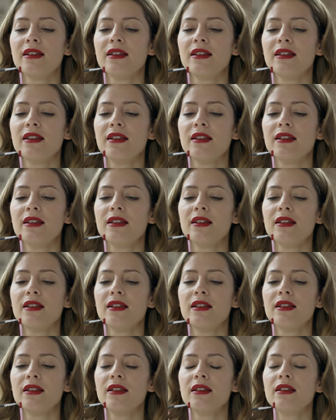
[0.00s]

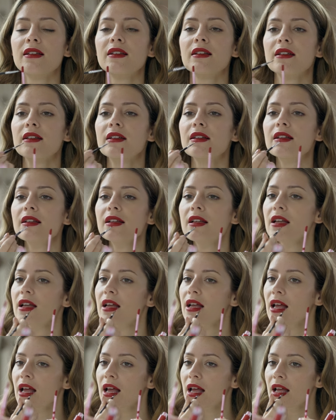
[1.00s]

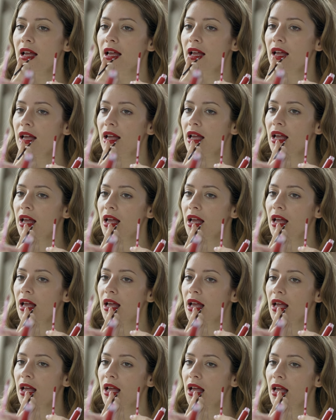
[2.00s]

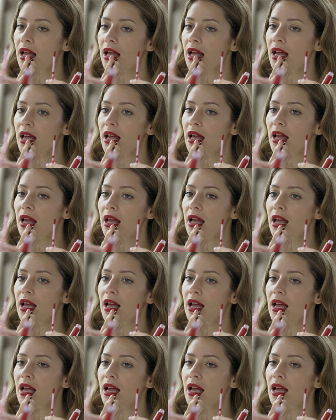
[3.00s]
Nothing is said.